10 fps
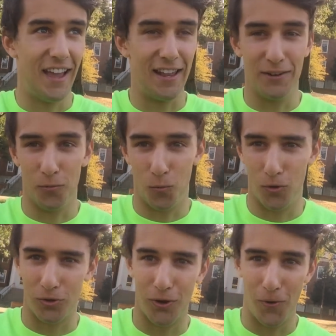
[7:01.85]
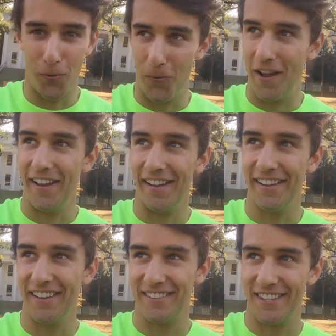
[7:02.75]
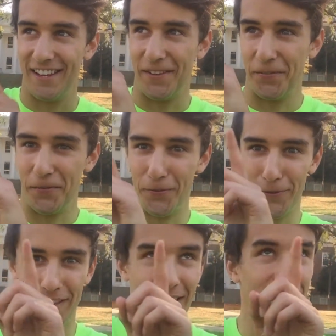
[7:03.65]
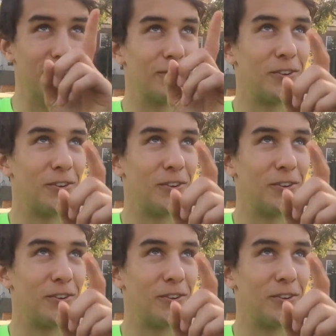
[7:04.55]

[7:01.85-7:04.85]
and it won't go away. It's like flying